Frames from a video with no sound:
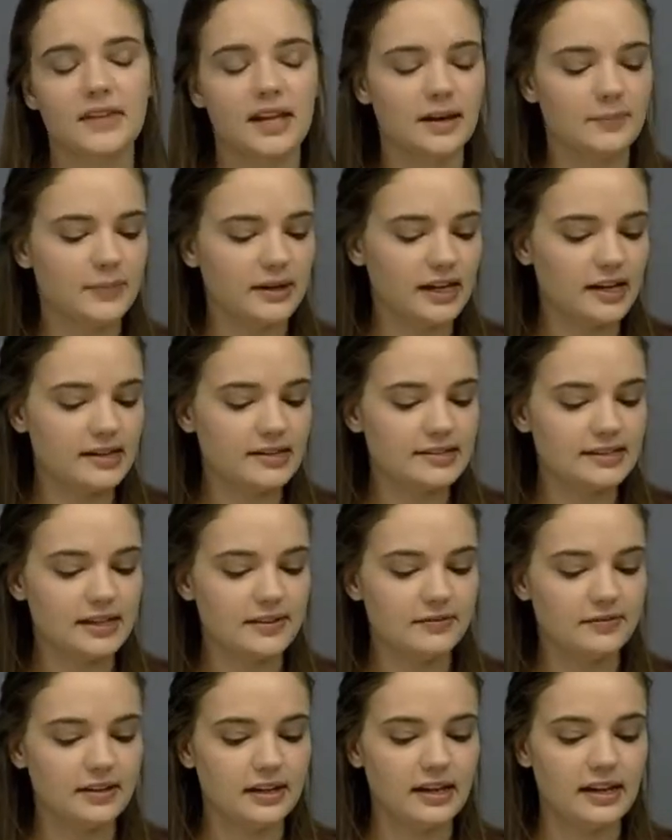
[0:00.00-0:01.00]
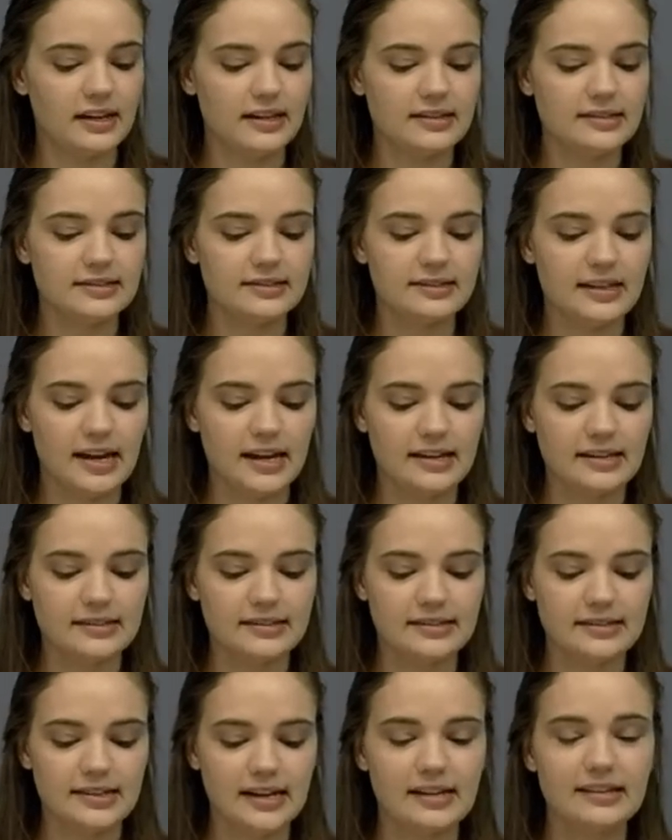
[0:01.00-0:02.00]
because if it is a
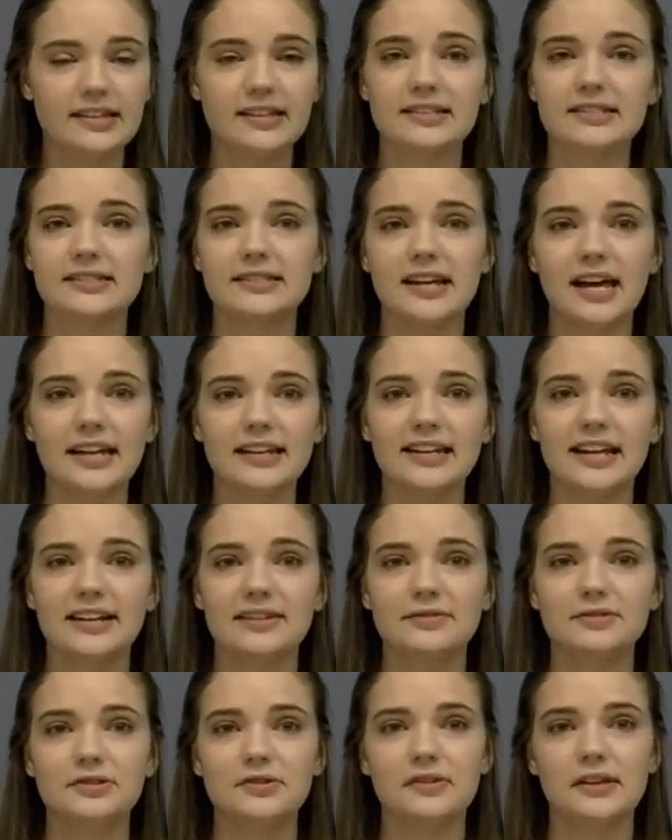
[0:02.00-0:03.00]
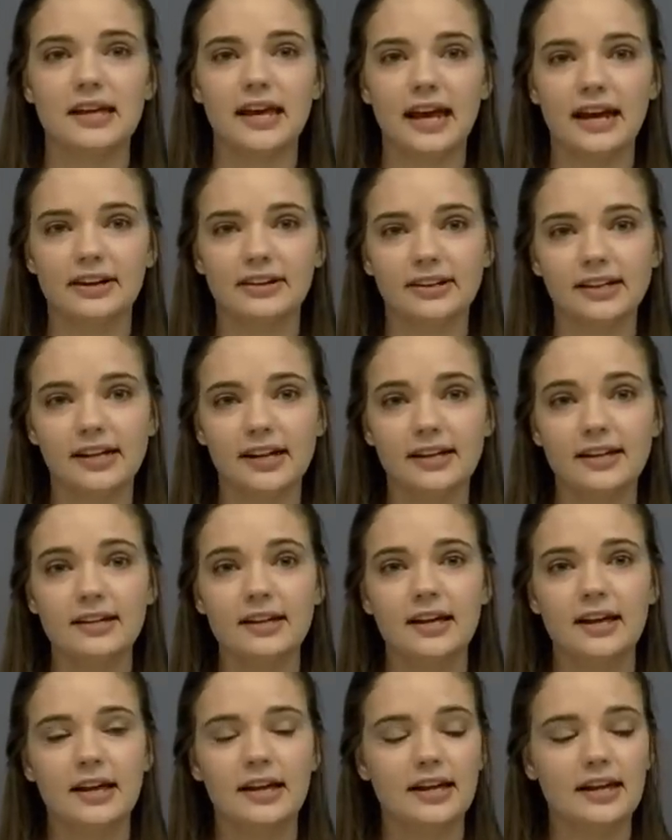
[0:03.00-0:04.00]
snake that is not native to the area,
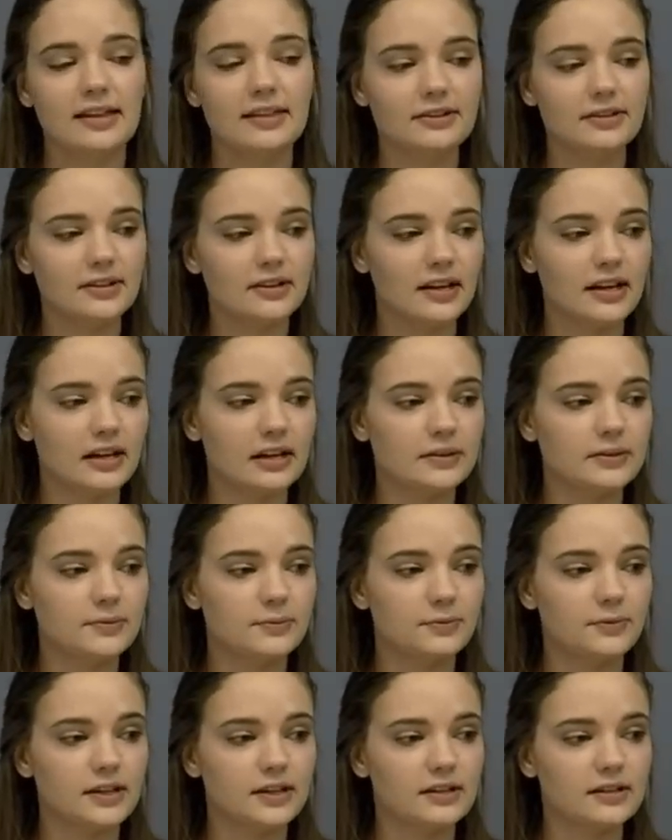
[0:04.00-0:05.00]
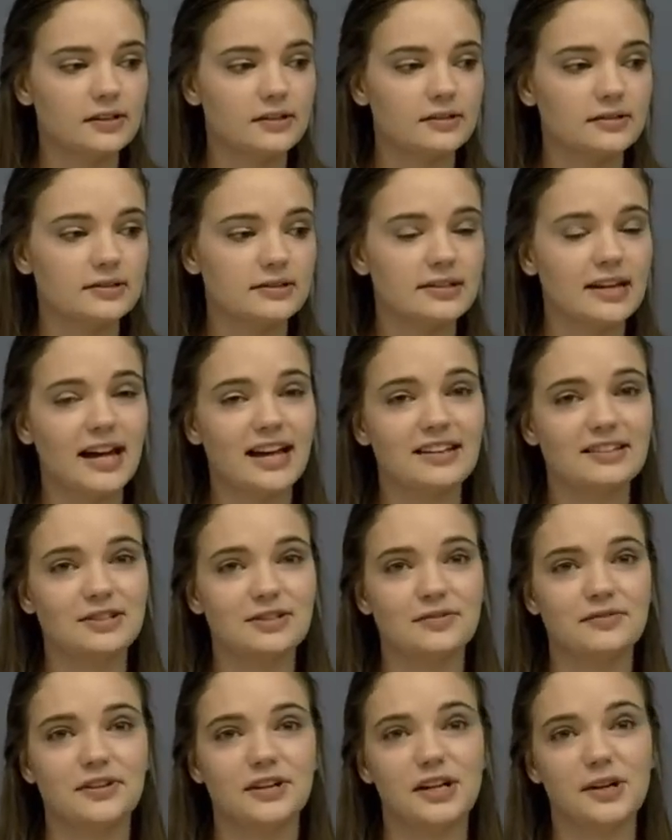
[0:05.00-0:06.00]
either it will not
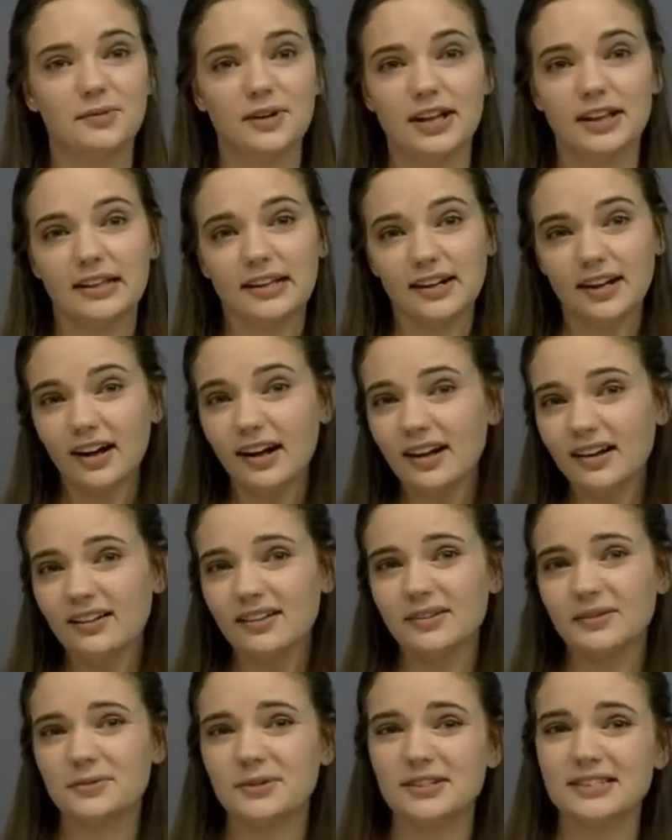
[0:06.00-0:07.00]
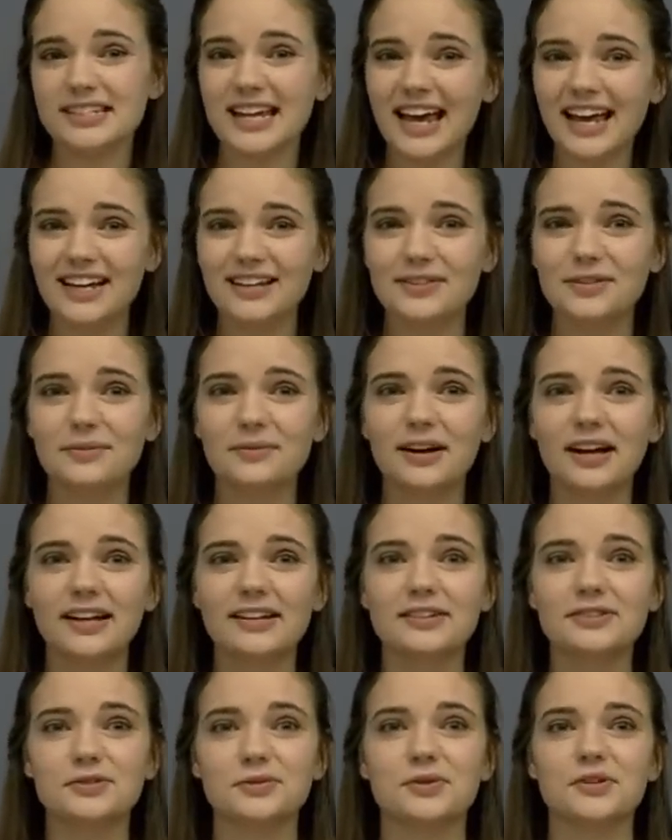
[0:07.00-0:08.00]
do very well at all, it will die in the
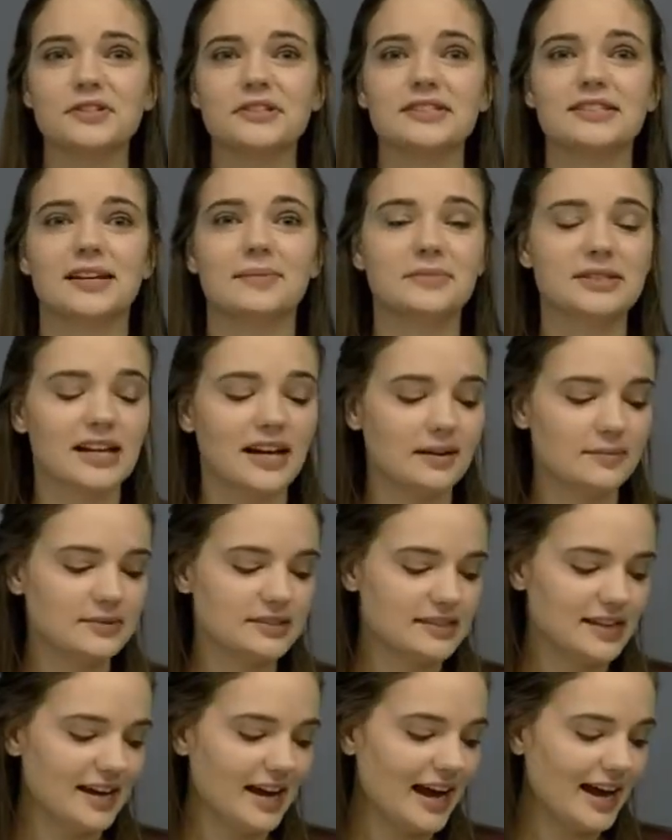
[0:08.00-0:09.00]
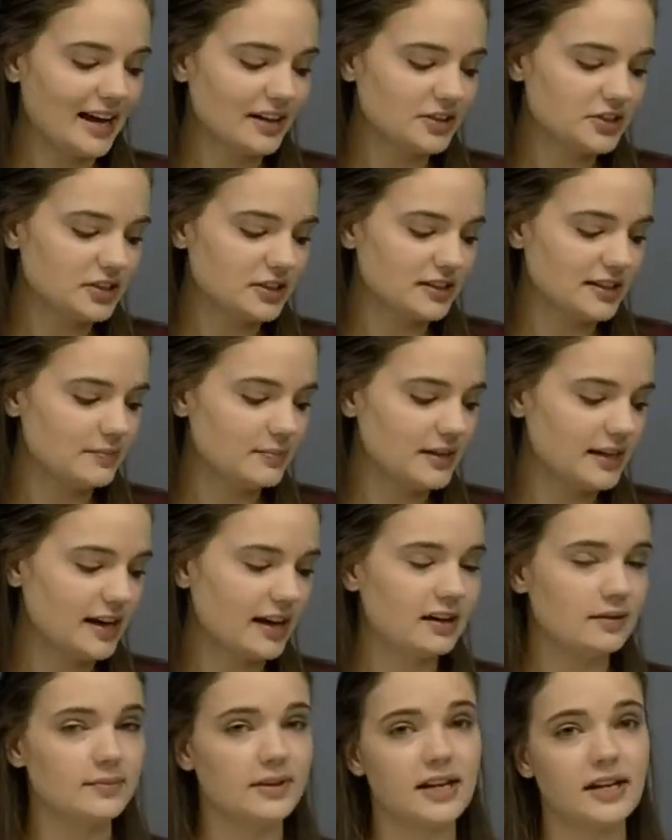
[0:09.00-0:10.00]
wild, or sometimes they actually
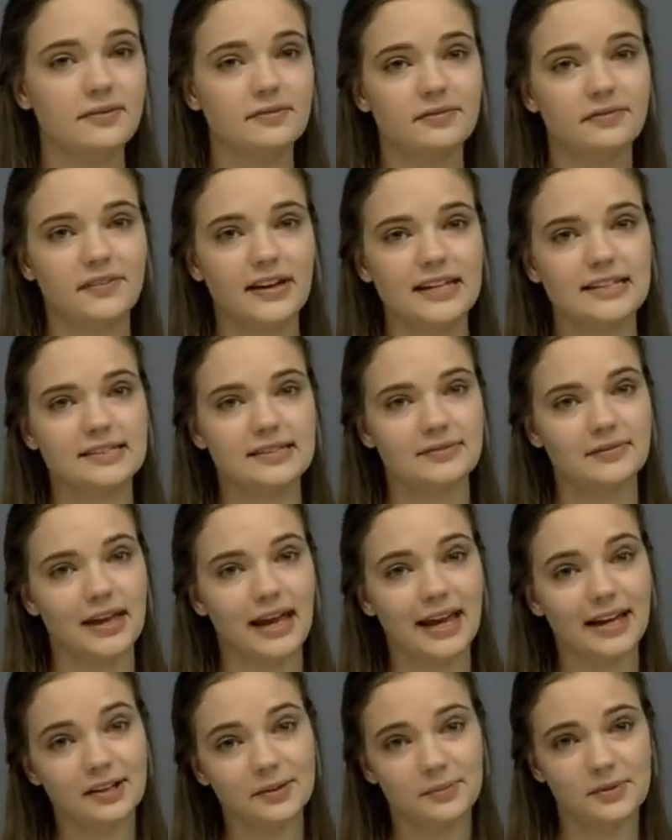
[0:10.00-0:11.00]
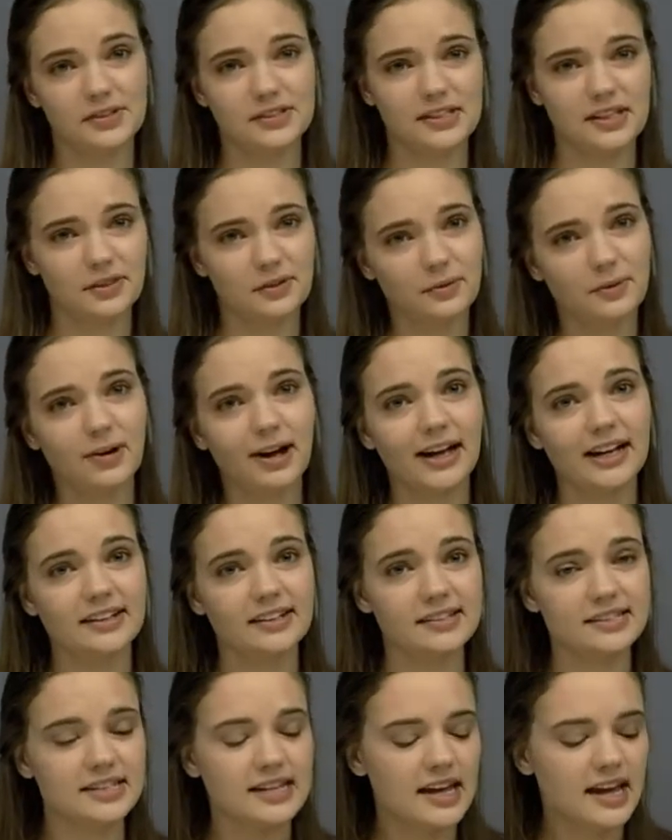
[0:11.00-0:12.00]
become invasive animals in the
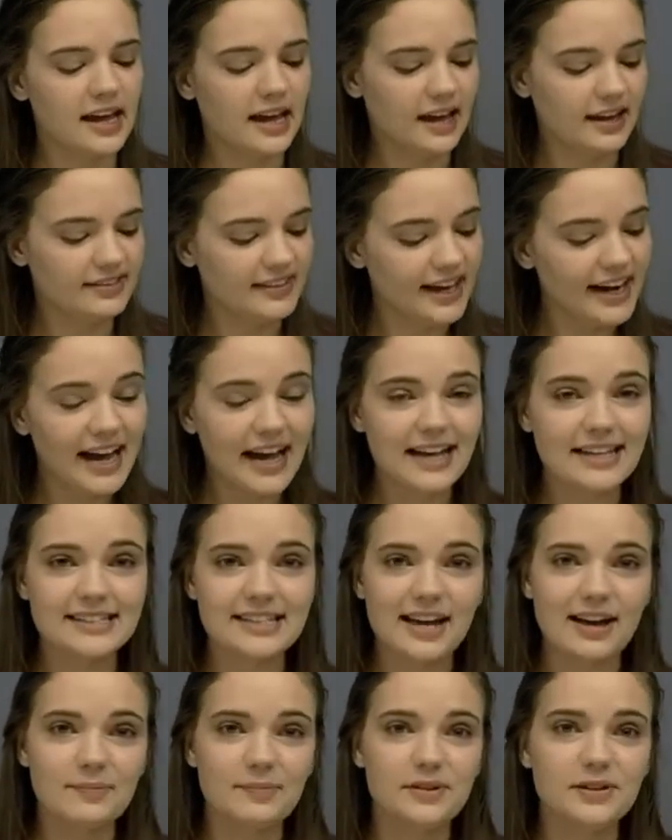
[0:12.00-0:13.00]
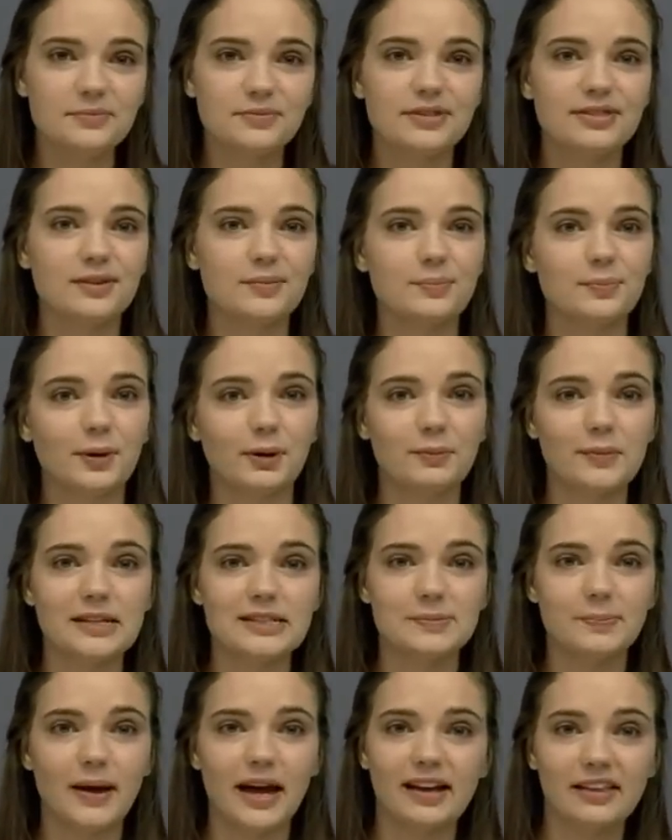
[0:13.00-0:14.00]
wild. And that has happened with the
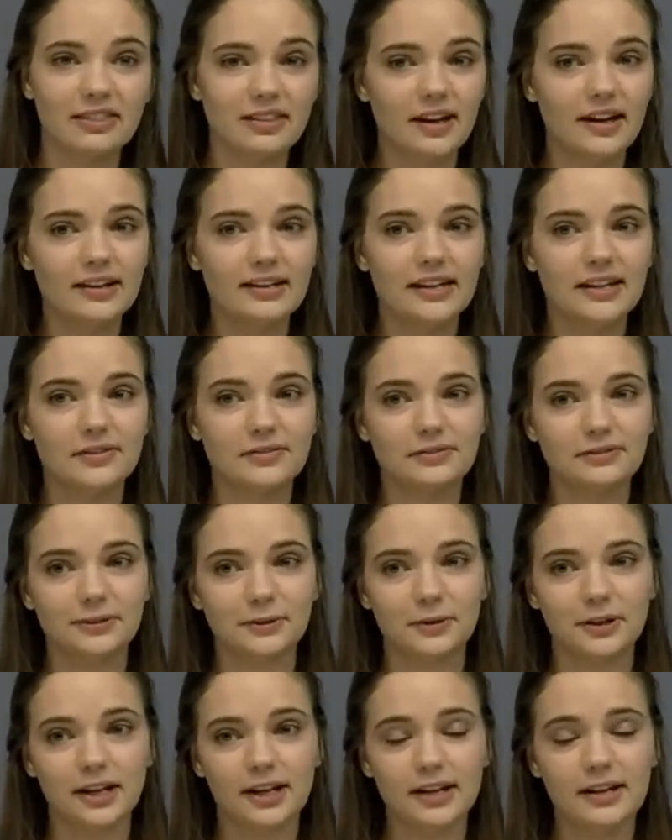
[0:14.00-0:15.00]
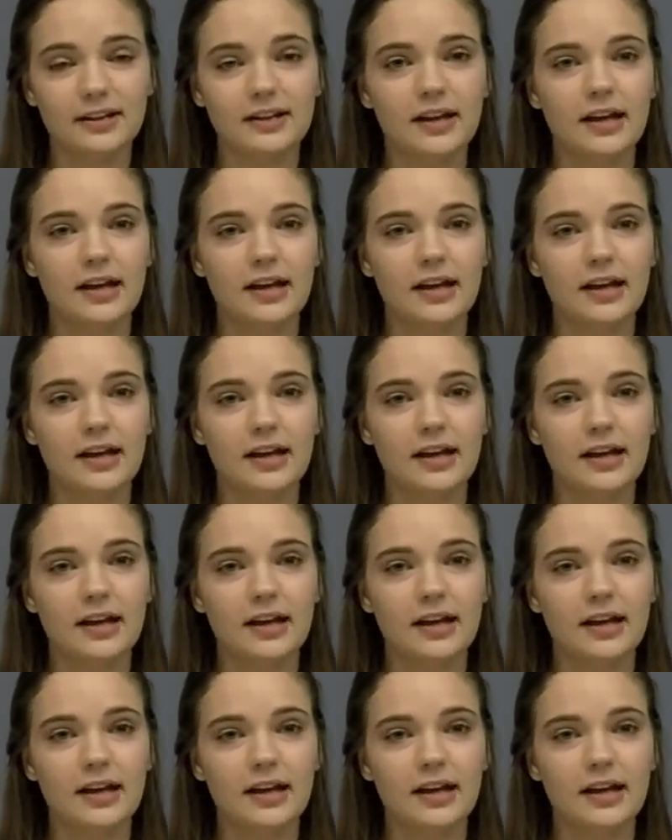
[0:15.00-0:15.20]
Burmese python in Florida.